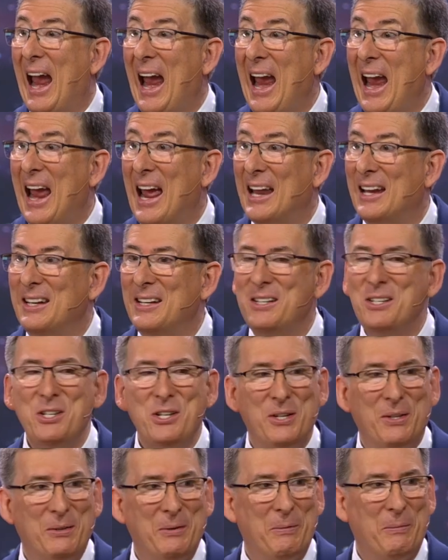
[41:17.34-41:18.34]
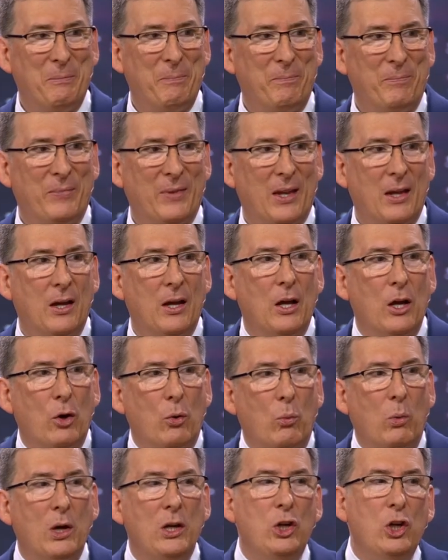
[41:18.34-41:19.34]
And
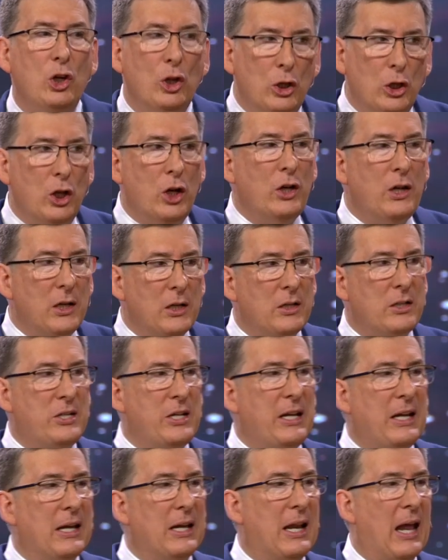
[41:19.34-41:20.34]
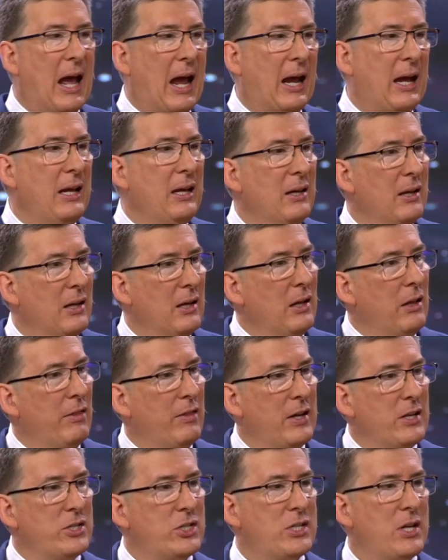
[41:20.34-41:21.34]
when you look at DNA,
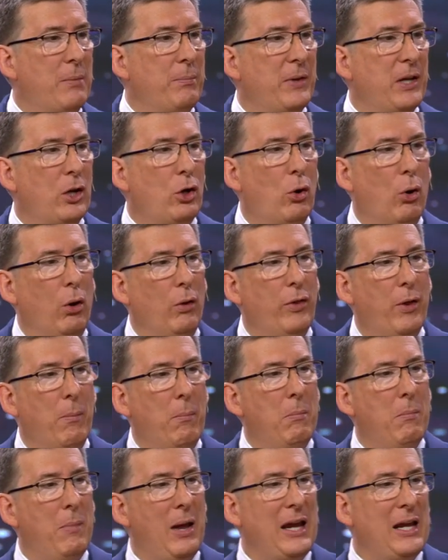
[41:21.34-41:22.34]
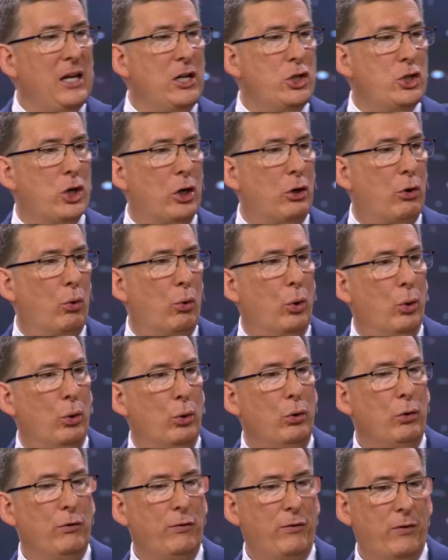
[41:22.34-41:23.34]
there's something called the major
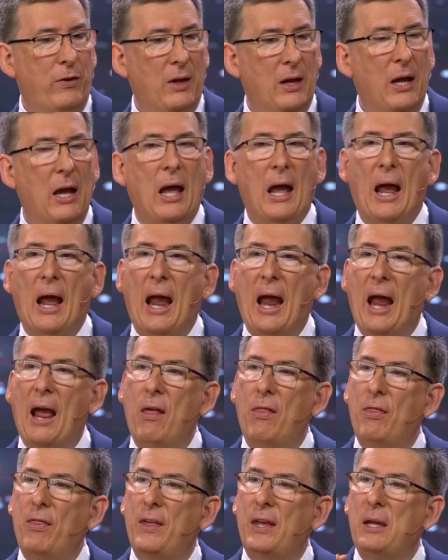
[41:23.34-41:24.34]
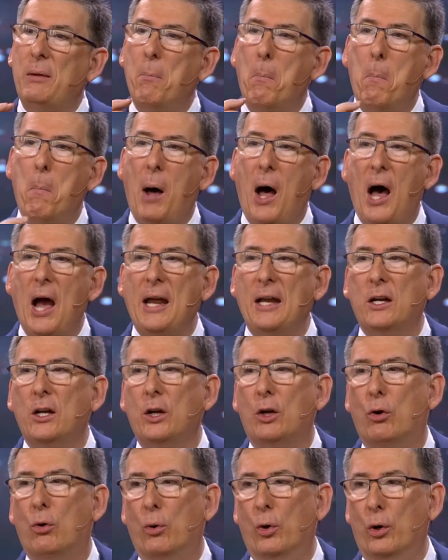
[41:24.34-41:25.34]
groove and the
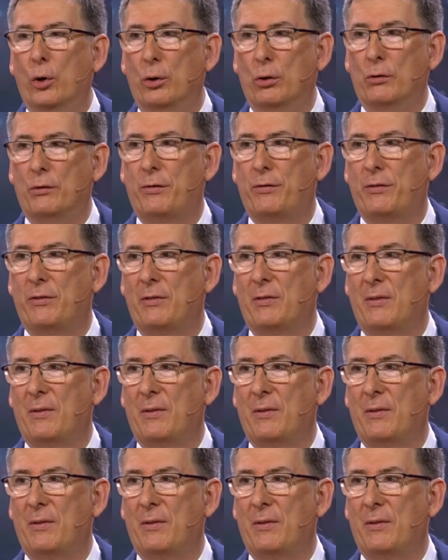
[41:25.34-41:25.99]
minor groove.